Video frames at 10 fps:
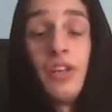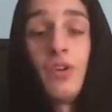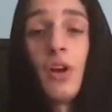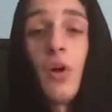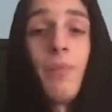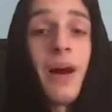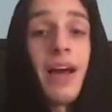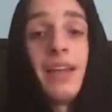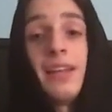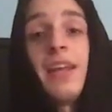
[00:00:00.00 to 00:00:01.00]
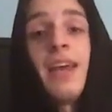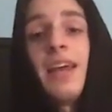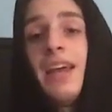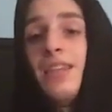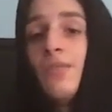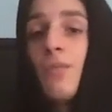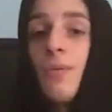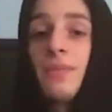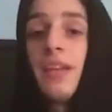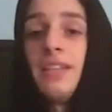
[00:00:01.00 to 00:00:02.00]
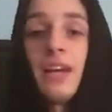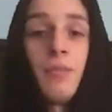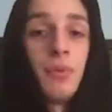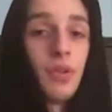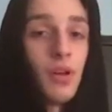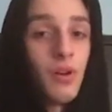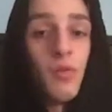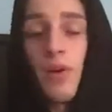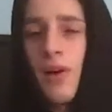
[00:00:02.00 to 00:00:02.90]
you can go buy it in the website down below.